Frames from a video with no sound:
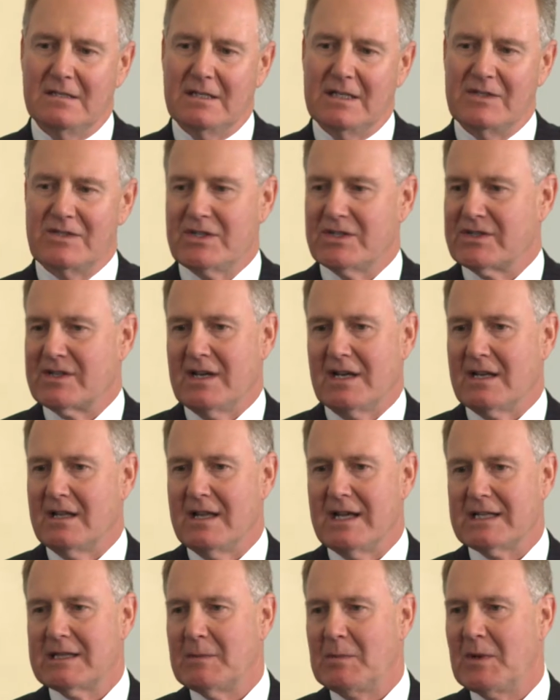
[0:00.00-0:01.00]
it's just kind of
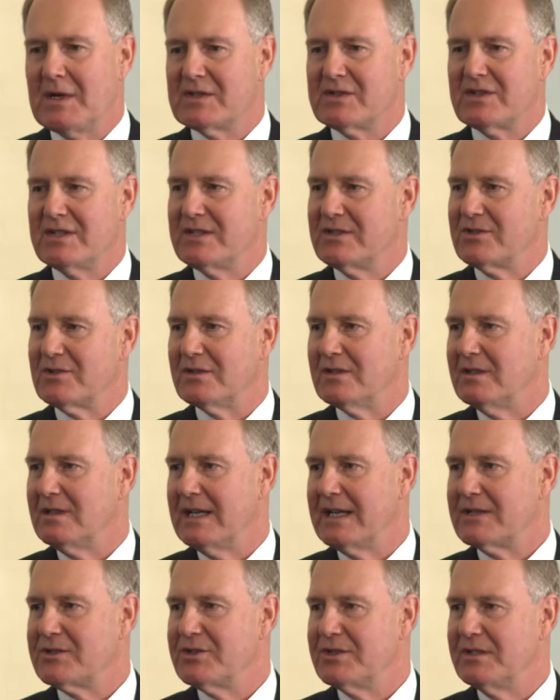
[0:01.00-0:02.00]
like the presidential
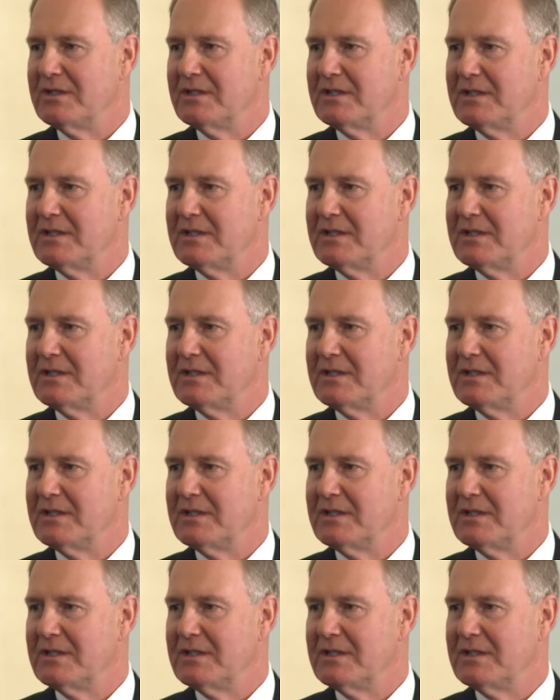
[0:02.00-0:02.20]
election.